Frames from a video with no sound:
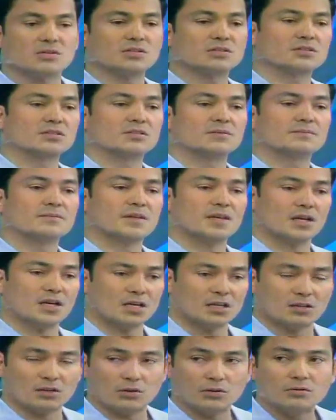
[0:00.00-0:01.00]
was,
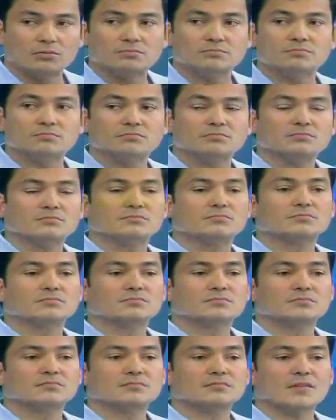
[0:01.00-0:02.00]
Hello?
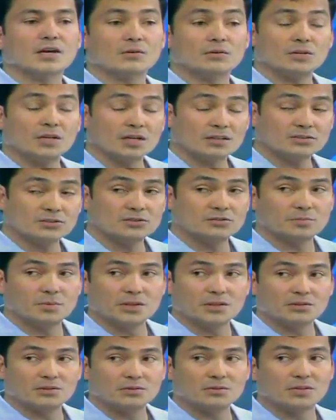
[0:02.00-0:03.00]
I would like to
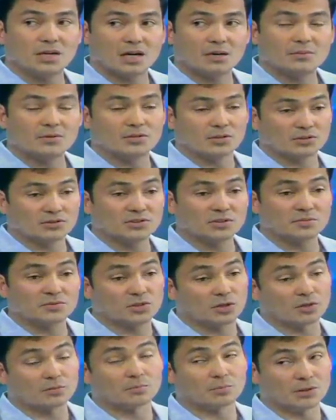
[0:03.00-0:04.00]
speak to Gabby
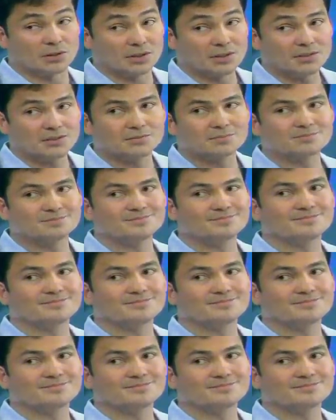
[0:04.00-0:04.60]
Concepcion, please.